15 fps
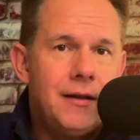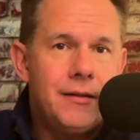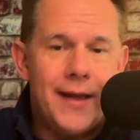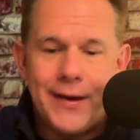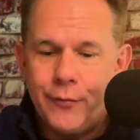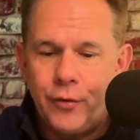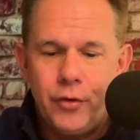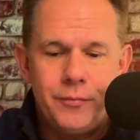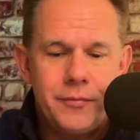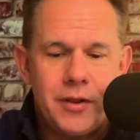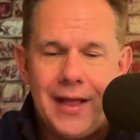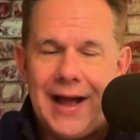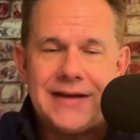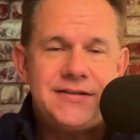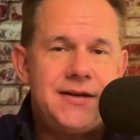Lightroom
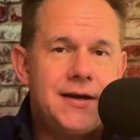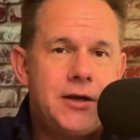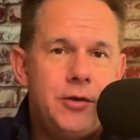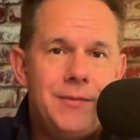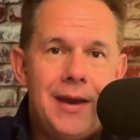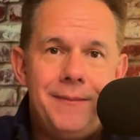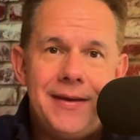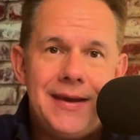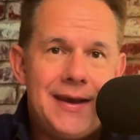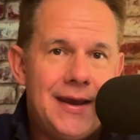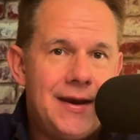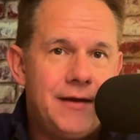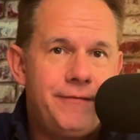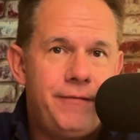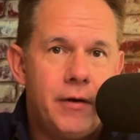Classic, you may be
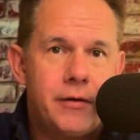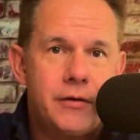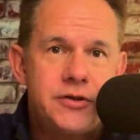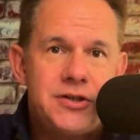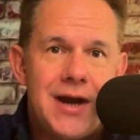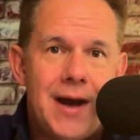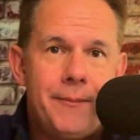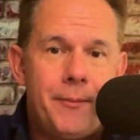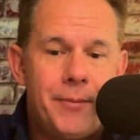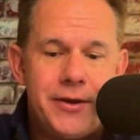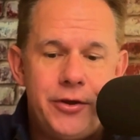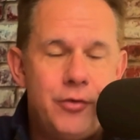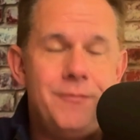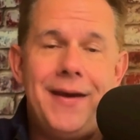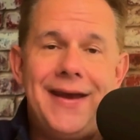getting Photoshop,
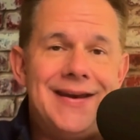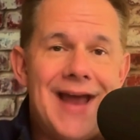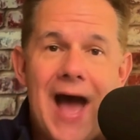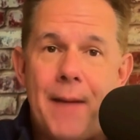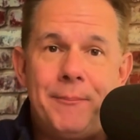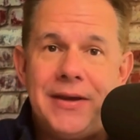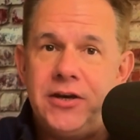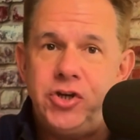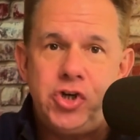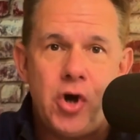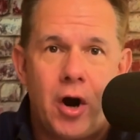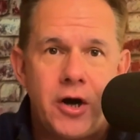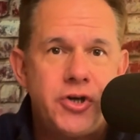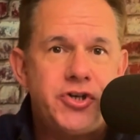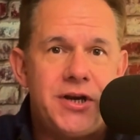but you may not be
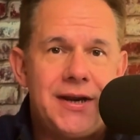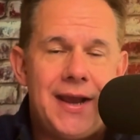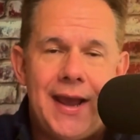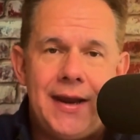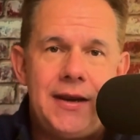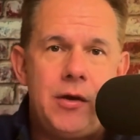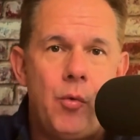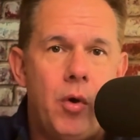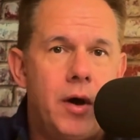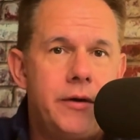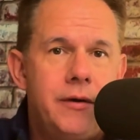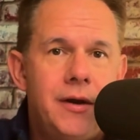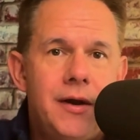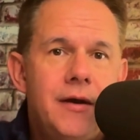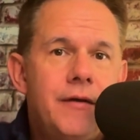charging
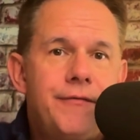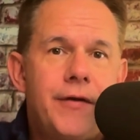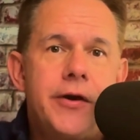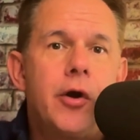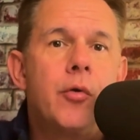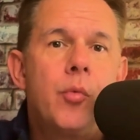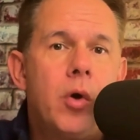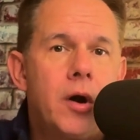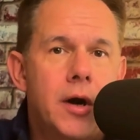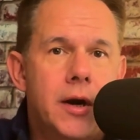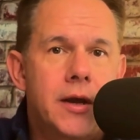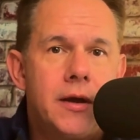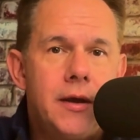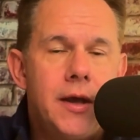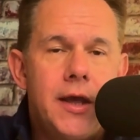anyone for your
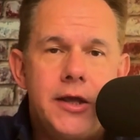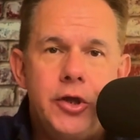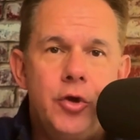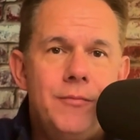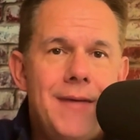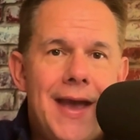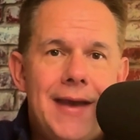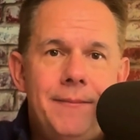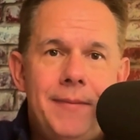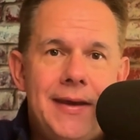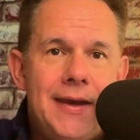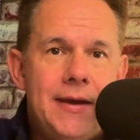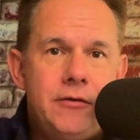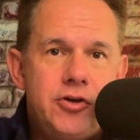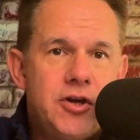work. You may
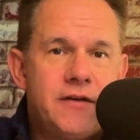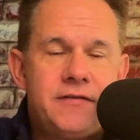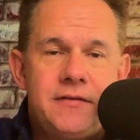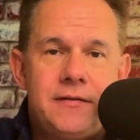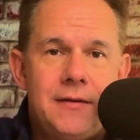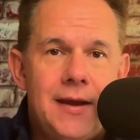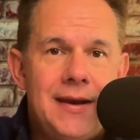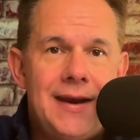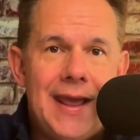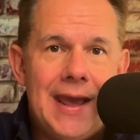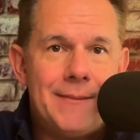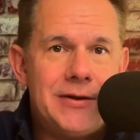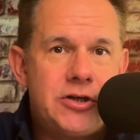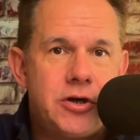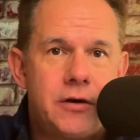be just an
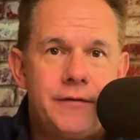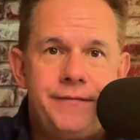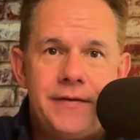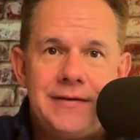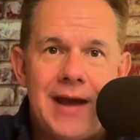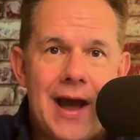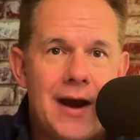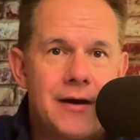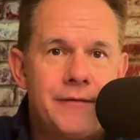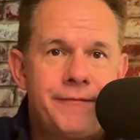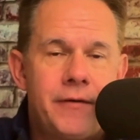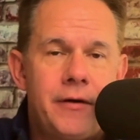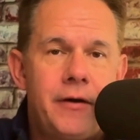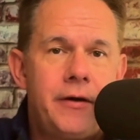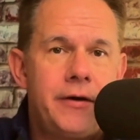amateur
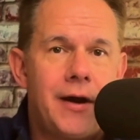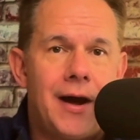photographer,